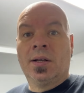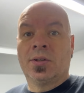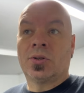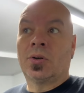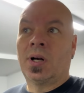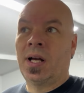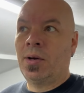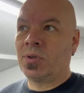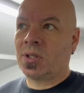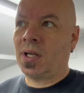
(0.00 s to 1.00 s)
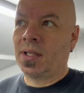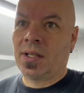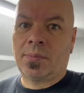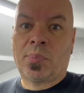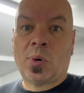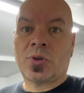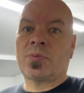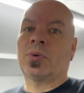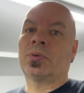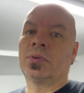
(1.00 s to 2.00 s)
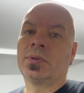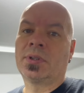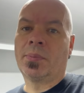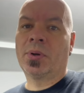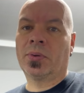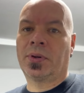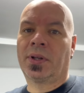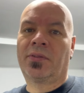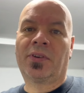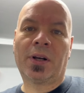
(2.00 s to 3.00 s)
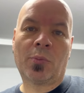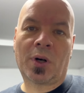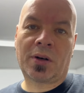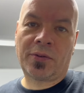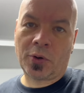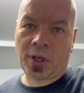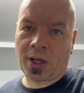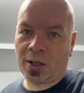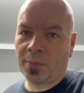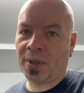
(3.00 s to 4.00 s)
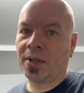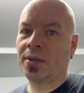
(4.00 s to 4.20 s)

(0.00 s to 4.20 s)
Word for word: So it was going near impossible to build the framework for a canopy.